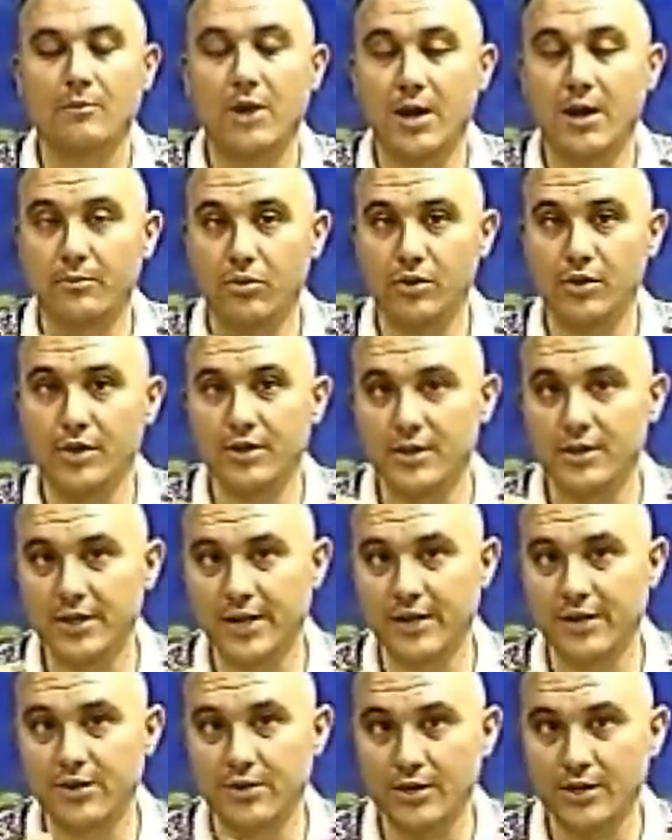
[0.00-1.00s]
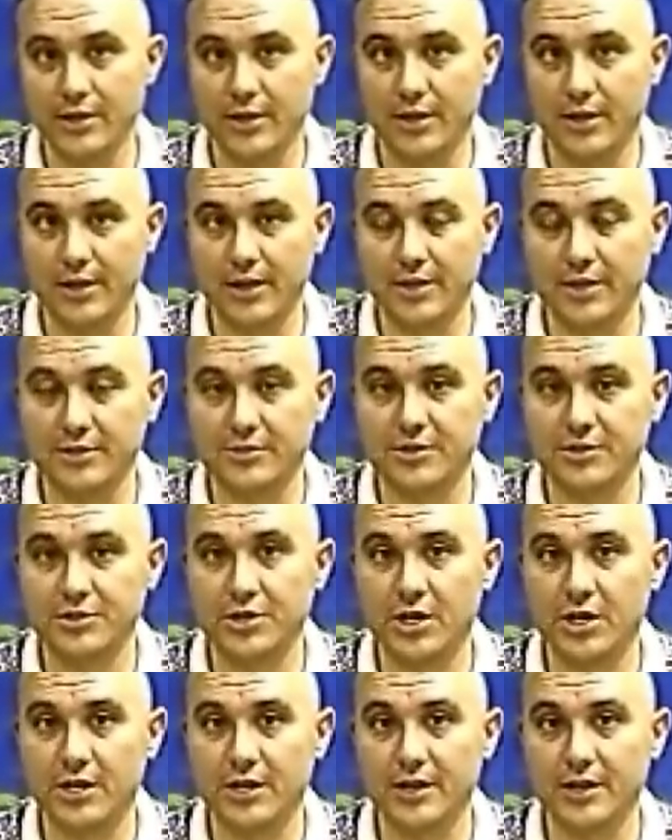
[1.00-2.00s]
by putting the nail and
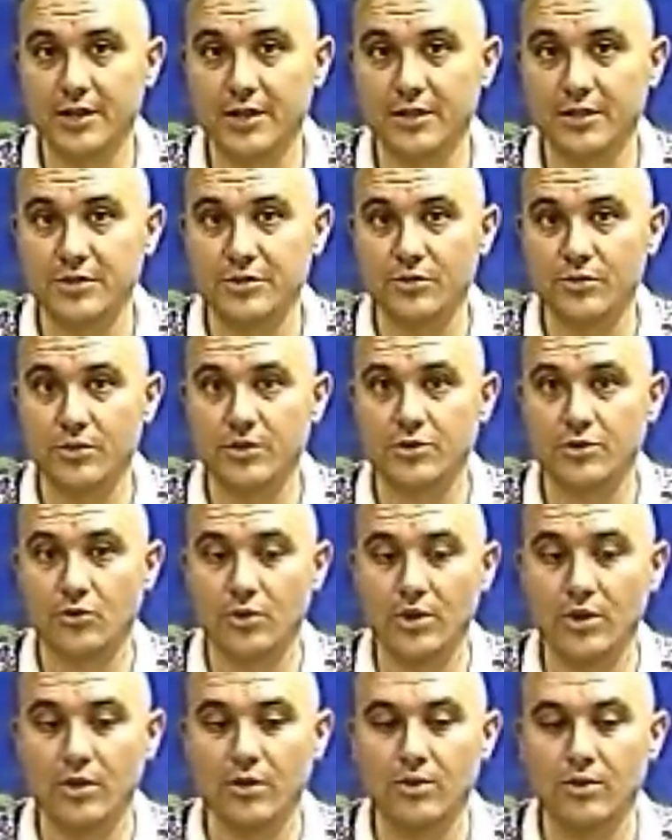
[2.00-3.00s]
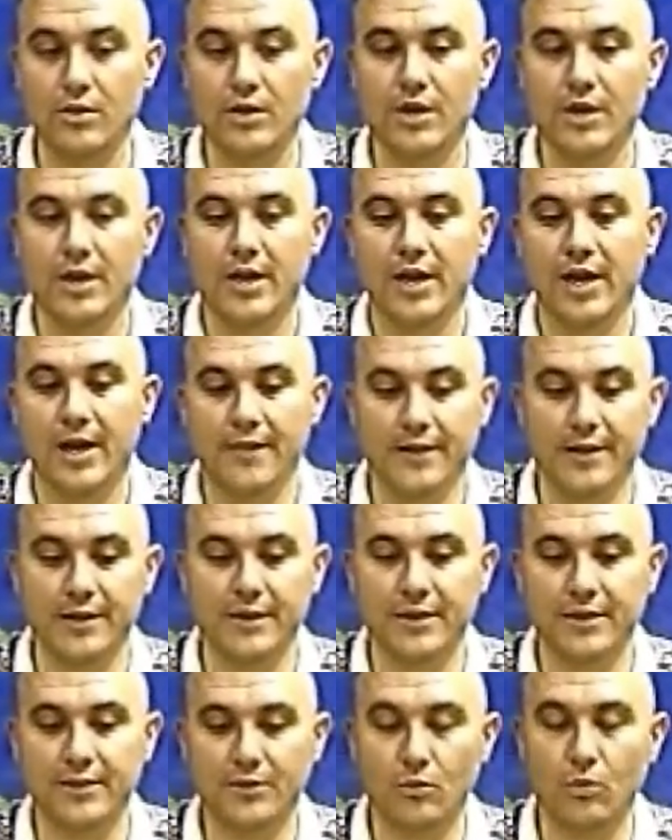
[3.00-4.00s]
chuck it into a drill and
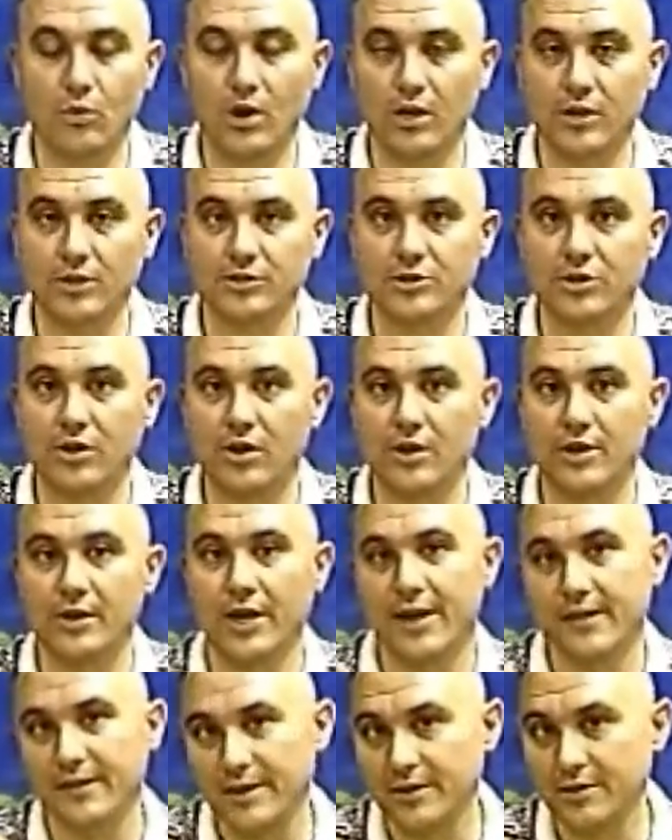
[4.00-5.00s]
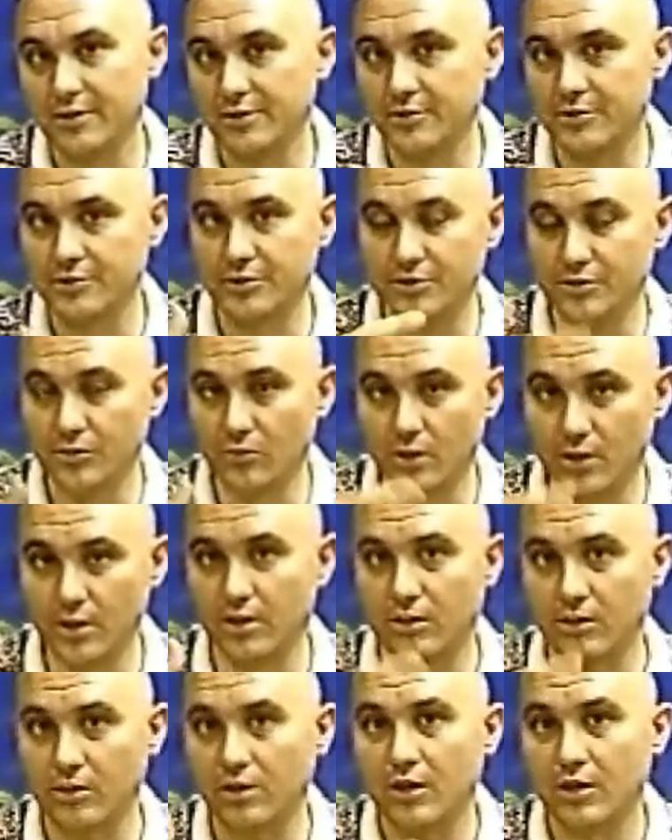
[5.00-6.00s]
then get the wire started and then use the
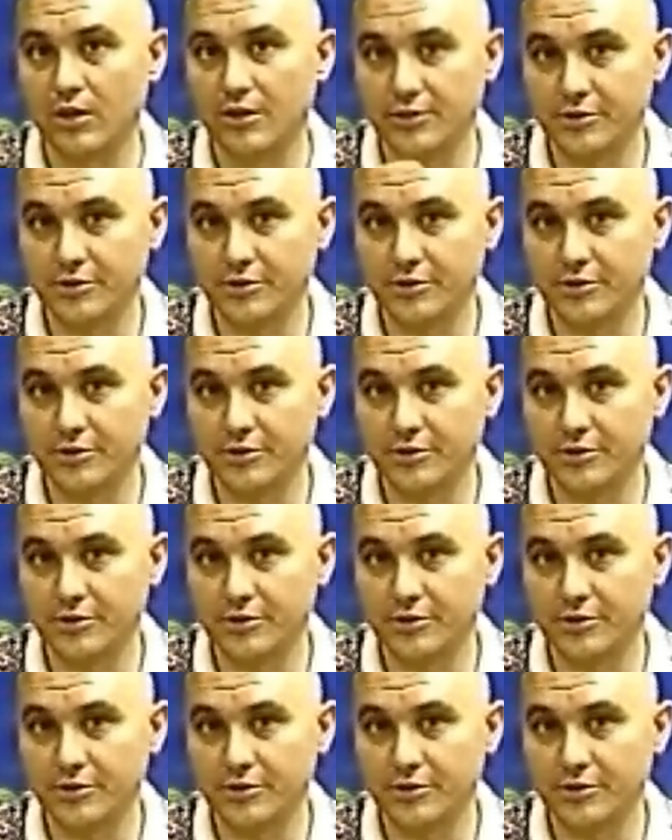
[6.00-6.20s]
drill